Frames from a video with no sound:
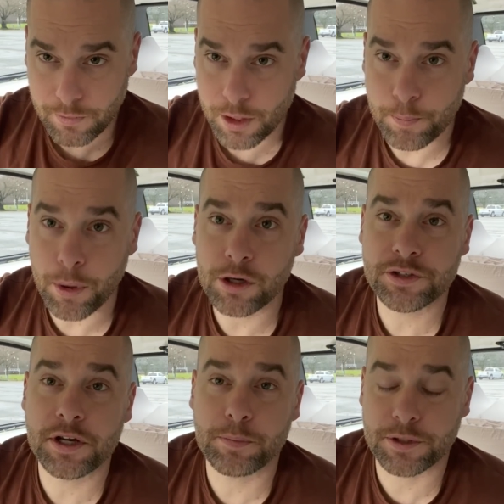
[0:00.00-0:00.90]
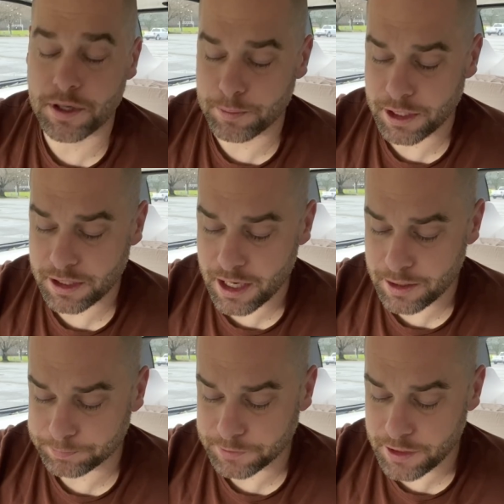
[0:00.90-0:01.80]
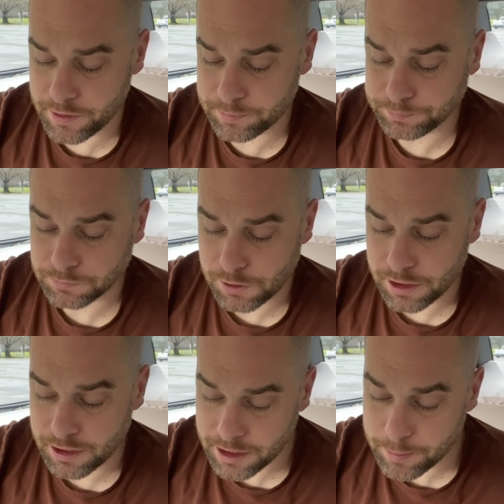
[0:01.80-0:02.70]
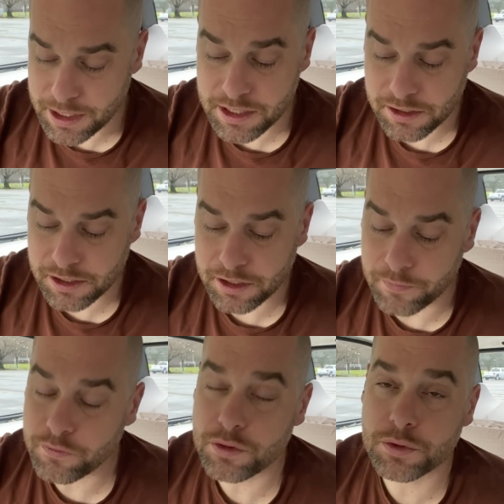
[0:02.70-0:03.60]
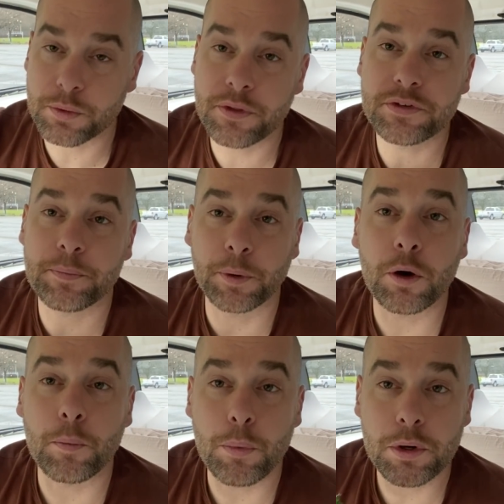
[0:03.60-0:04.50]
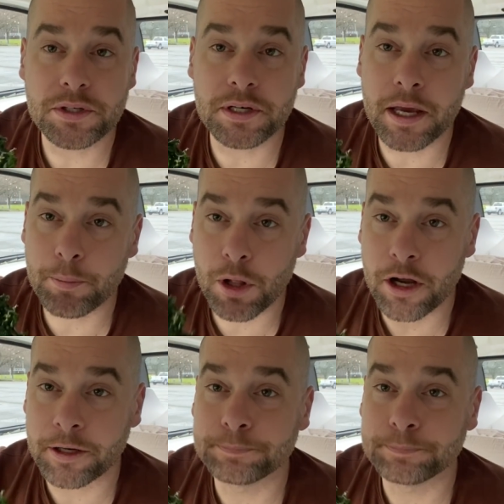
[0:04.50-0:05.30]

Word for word: a parsnip or something like that even, can be easily confused with something called poison hemlock,